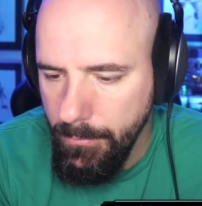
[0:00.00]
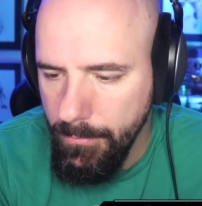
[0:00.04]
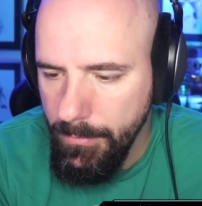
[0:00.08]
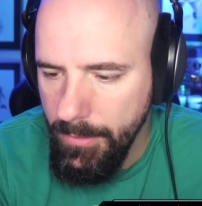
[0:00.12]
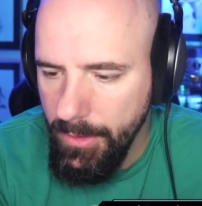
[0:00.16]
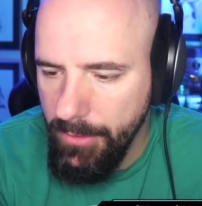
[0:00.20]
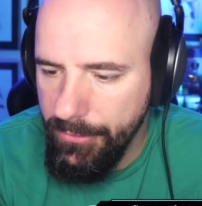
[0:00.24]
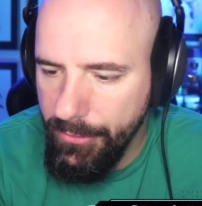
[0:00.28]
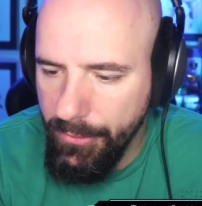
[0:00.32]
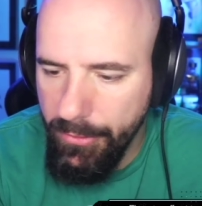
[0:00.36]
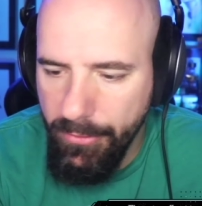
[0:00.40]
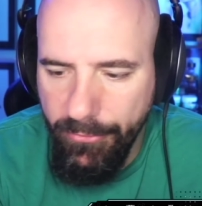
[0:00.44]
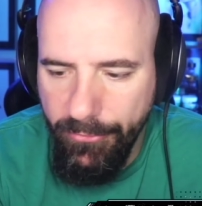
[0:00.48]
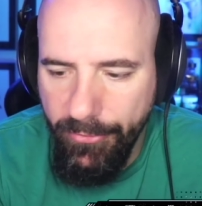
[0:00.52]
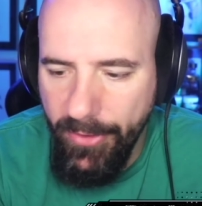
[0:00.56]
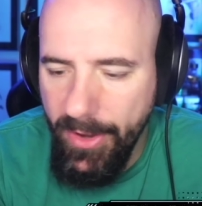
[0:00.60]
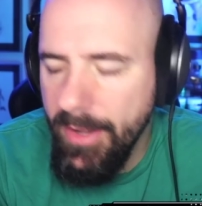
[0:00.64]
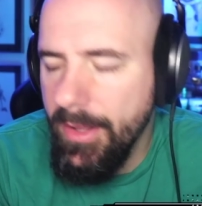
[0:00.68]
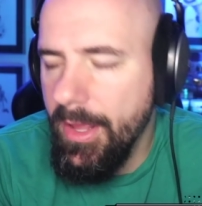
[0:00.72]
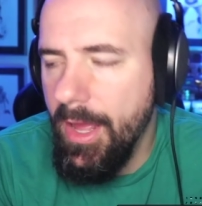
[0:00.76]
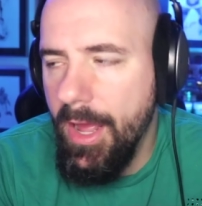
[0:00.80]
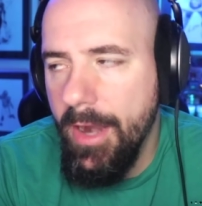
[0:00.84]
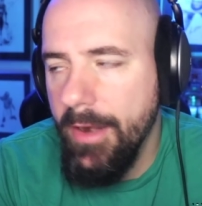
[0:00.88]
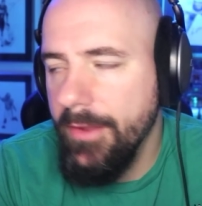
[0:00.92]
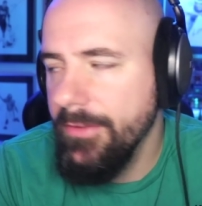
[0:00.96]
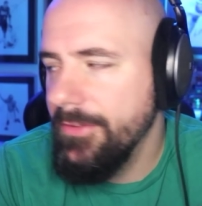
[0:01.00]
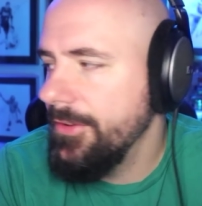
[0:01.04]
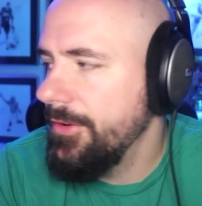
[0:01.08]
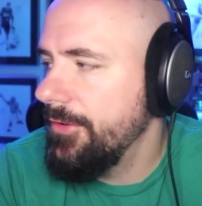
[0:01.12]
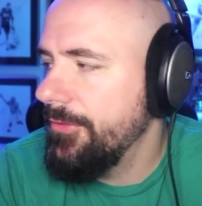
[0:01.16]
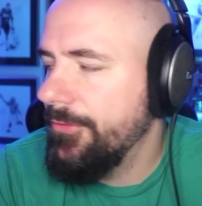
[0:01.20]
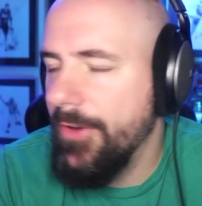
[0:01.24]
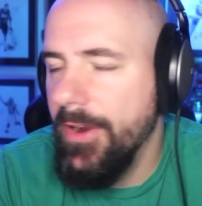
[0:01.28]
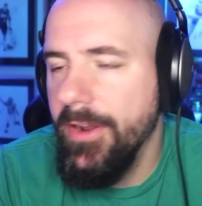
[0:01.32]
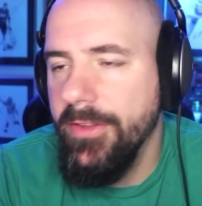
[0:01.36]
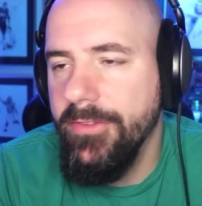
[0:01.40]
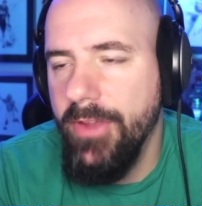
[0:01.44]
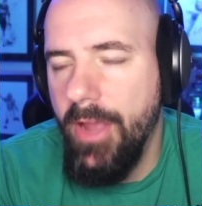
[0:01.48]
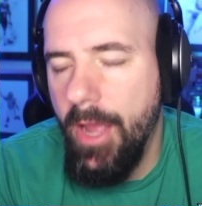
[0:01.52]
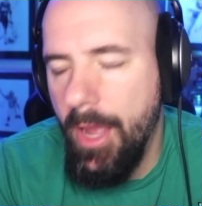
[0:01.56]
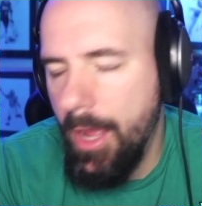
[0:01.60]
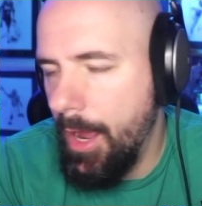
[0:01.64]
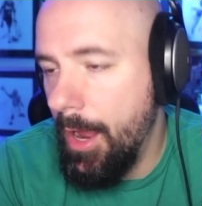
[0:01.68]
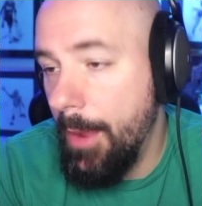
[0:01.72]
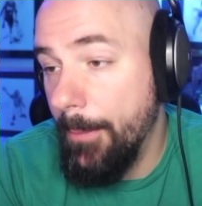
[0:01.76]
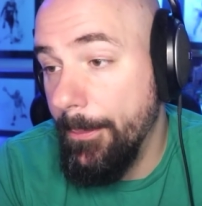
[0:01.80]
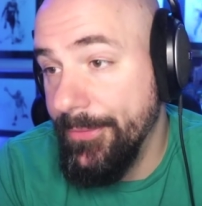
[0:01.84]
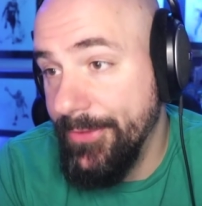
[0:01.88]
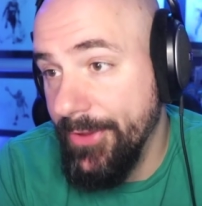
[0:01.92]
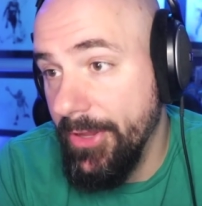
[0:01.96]
So the French, honestly, the French, I,
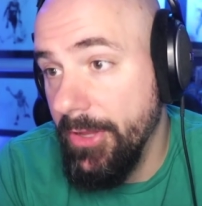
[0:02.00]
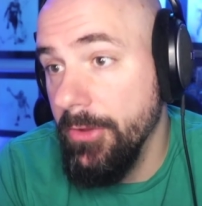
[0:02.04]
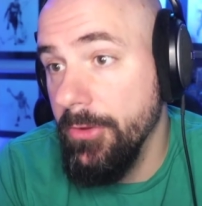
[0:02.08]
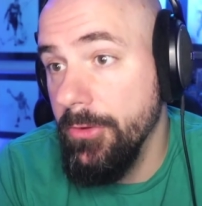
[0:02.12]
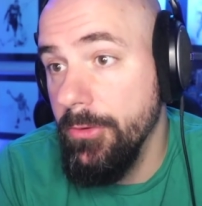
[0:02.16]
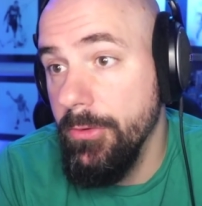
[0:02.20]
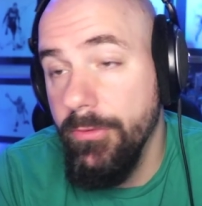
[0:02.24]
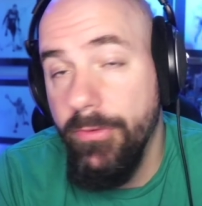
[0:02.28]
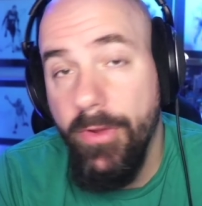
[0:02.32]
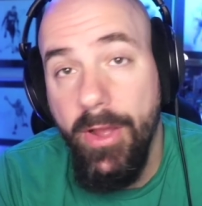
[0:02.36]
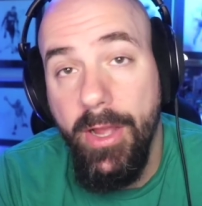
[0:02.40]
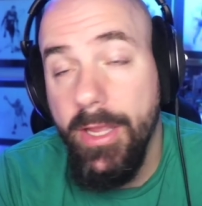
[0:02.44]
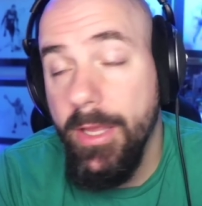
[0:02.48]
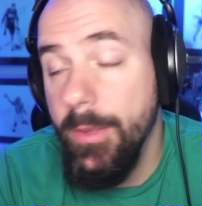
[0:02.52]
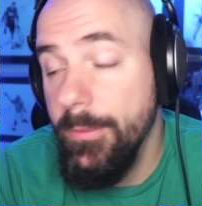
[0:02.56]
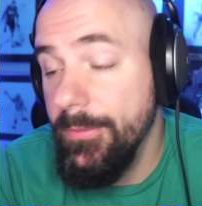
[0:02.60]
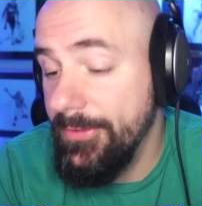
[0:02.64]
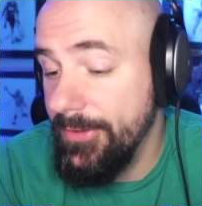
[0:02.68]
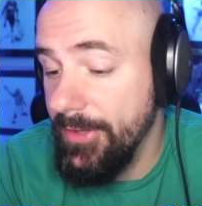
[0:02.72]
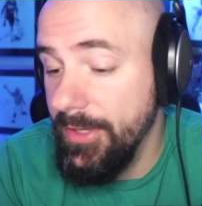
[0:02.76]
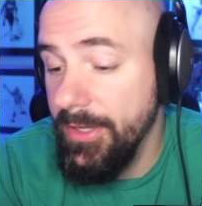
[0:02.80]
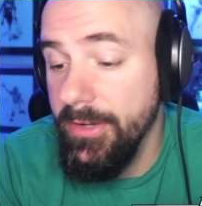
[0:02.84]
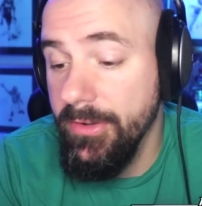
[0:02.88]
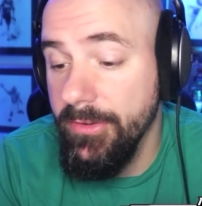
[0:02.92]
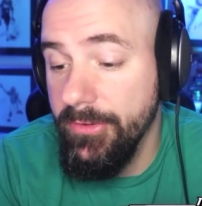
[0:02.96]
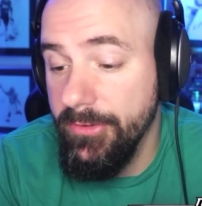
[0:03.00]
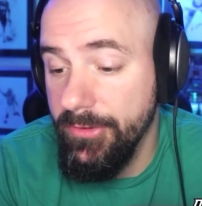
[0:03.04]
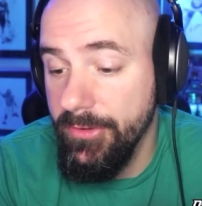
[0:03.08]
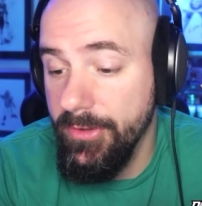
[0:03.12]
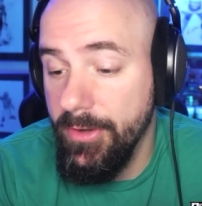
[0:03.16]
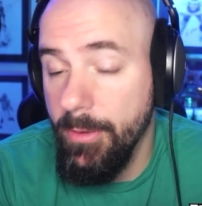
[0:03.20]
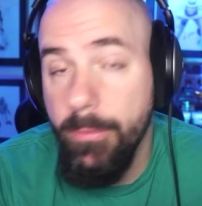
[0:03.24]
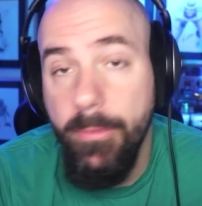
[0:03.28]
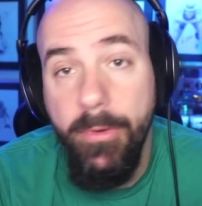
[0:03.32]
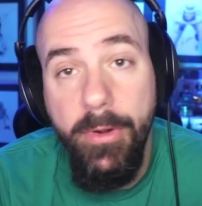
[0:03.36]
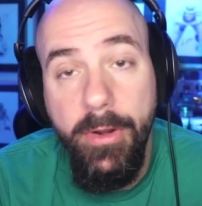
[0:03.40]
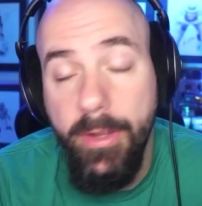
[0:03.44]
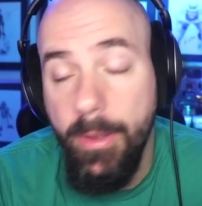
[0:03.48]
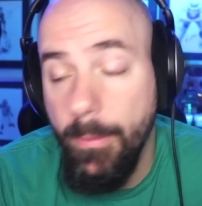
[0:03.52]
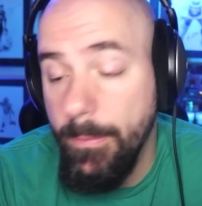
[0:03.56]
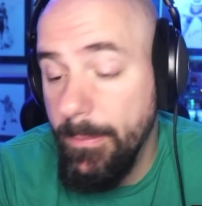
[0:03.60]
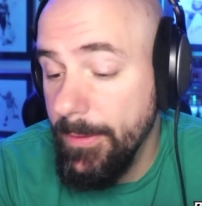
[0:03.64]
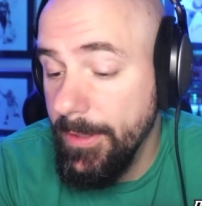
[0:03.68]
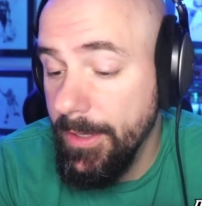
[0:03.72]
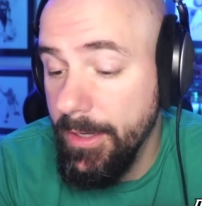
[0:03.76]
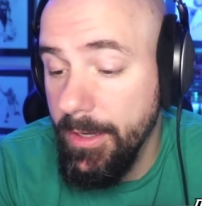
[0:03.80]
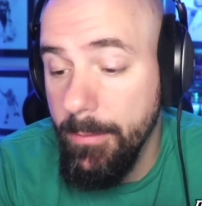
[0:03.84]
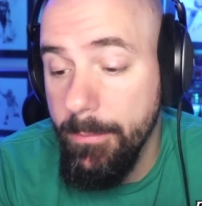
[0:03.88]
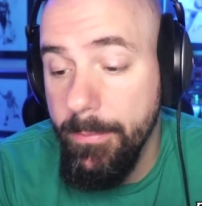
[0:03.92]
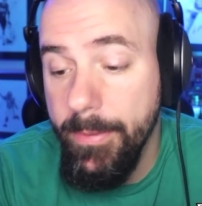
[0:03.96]
am telling you, if I keep saying this shit, I'm gonna, I'm gonna
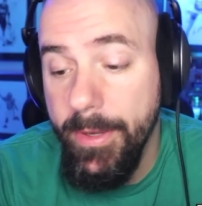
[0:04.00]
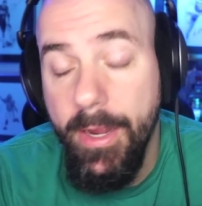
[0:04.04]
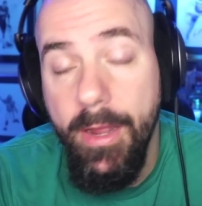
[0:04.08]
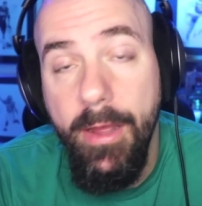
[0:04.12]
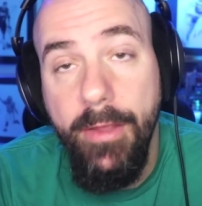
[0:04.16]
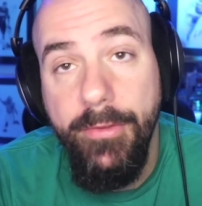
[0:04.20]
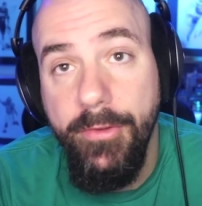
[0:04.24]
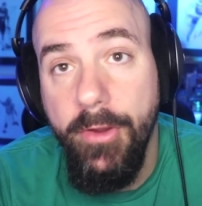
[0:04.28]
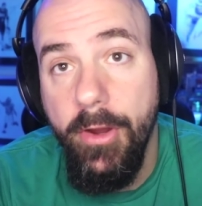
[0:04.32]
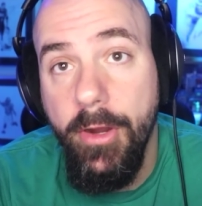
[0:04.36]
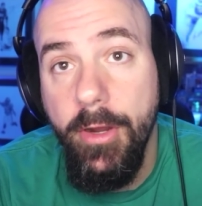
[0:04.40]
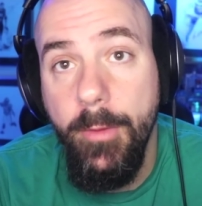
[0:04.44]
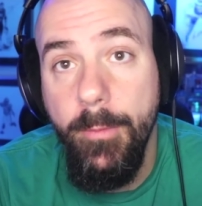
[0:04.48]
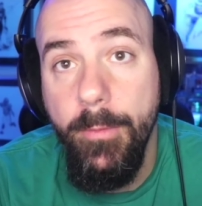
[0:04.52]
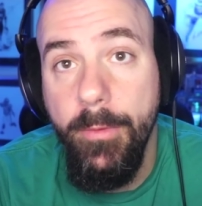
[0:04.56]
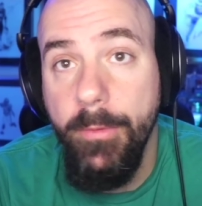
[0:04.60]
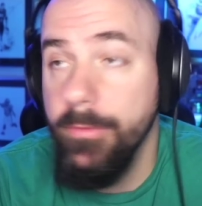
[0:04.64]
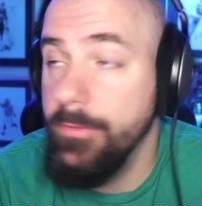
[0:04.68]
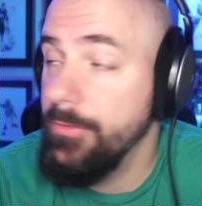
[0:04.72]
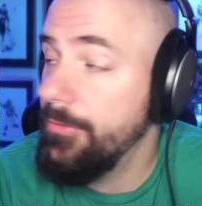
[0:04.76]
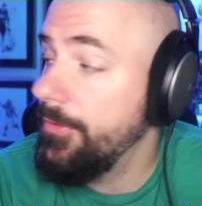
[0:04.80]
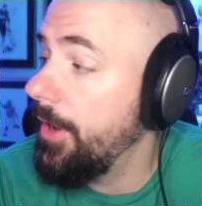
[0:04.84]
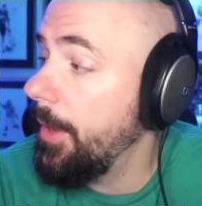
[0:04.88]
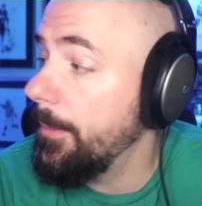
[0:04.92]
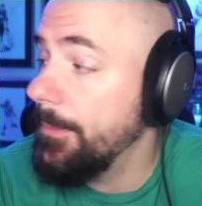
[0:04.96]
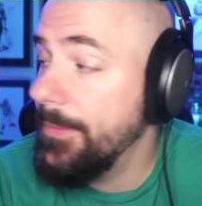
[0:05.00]
get a big ass argument with the French.